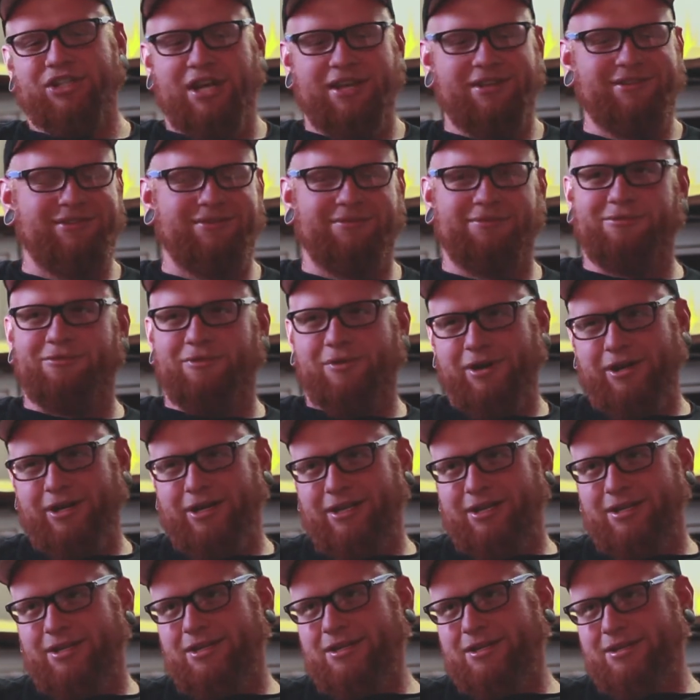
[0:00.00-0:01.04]
Jason
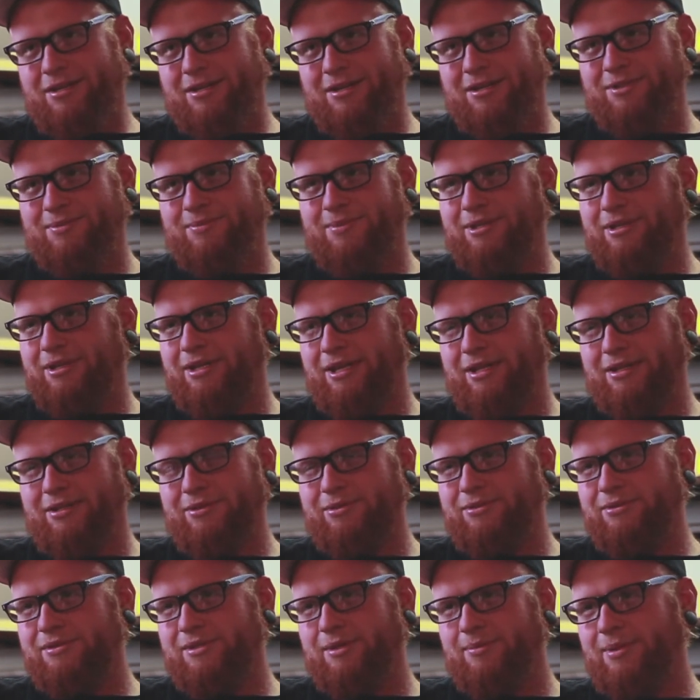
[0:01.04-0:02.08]
Freeney, he's been like
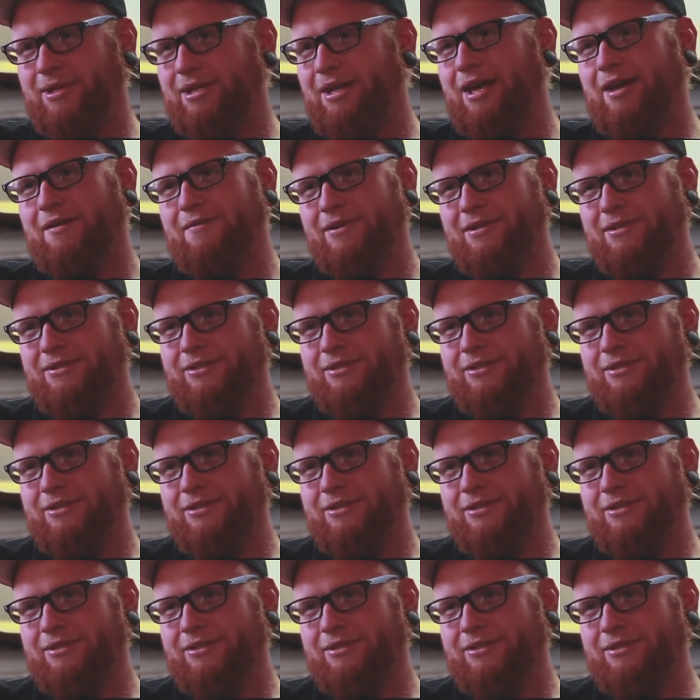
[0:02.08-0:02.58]
doing something every